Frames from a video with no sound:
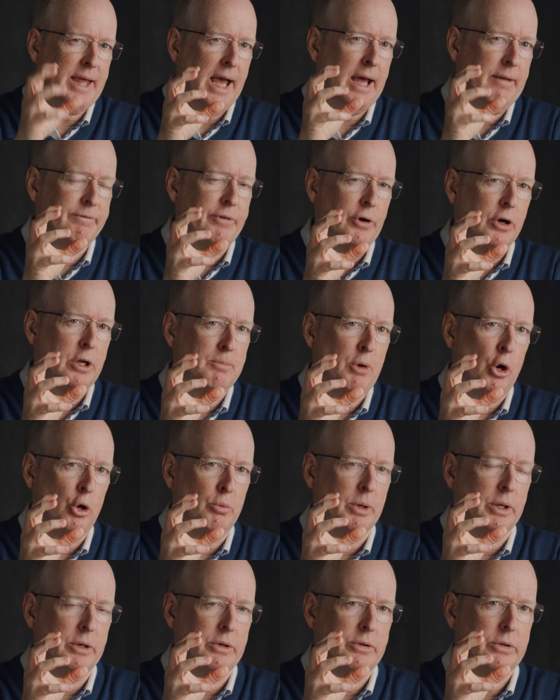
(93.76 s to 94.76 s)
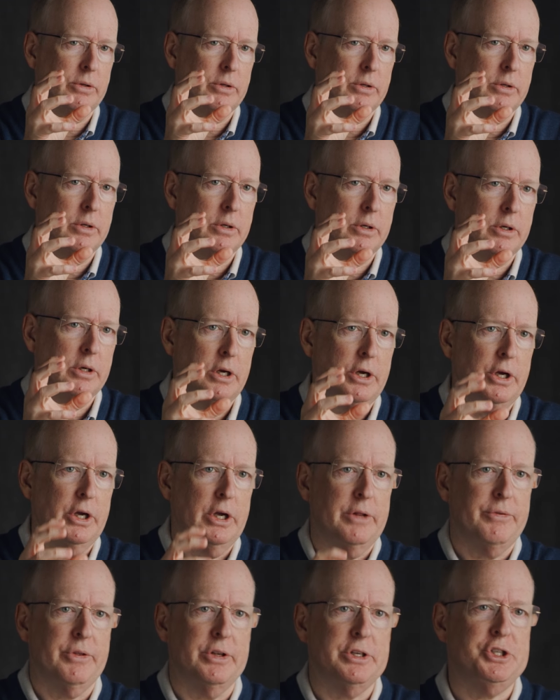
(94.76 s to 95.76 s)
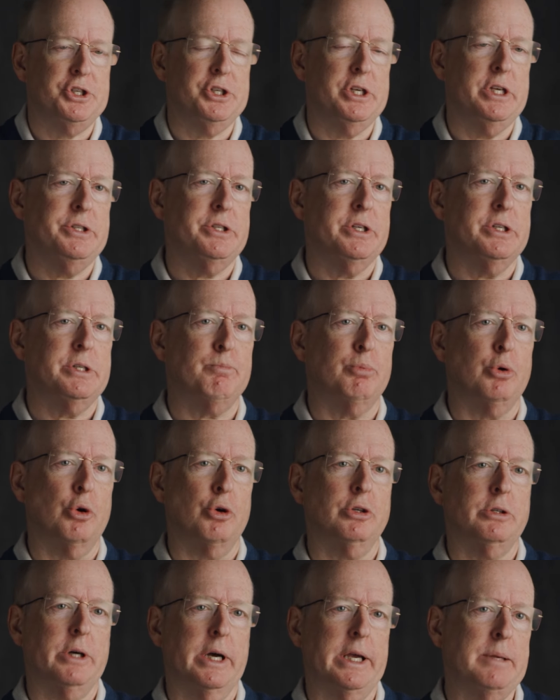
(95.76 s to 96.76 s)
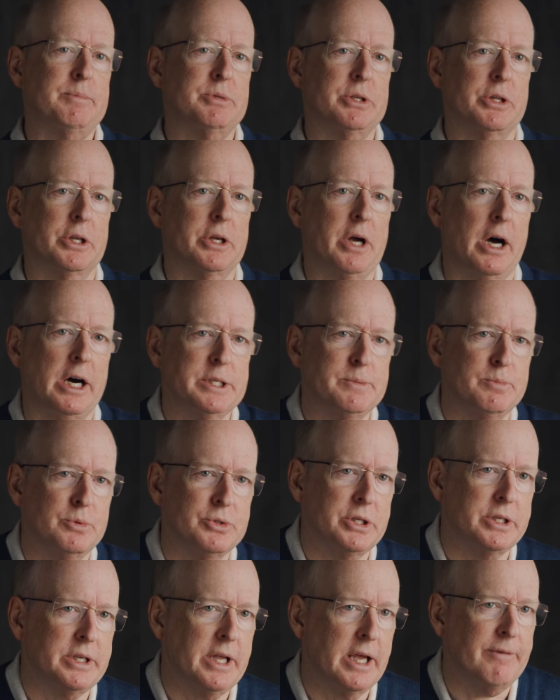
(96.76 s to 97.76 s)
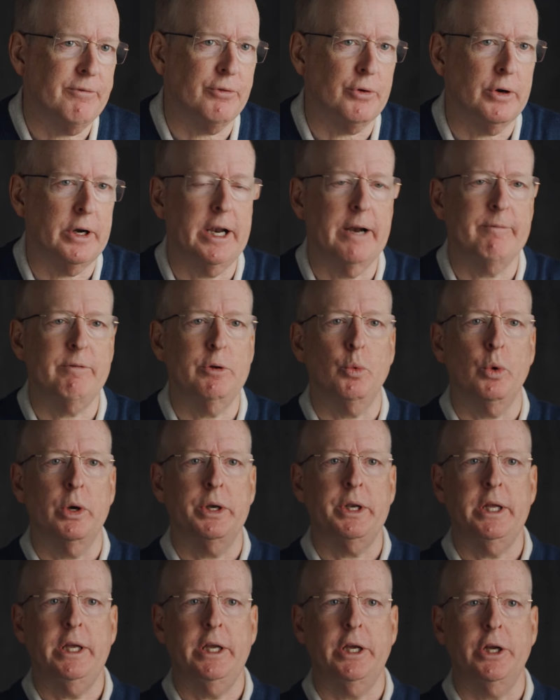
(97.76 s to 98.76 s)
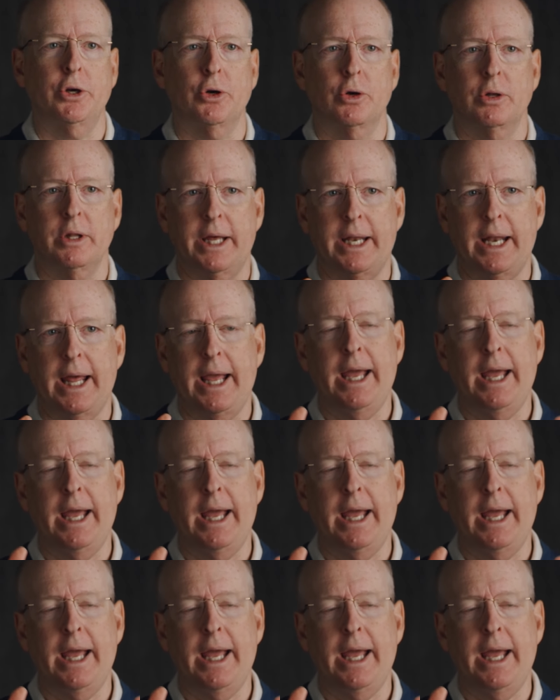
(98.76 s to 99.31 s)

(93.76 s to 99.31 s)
that very moment that Jesus proclaims in the gospel today for everyone to hear Let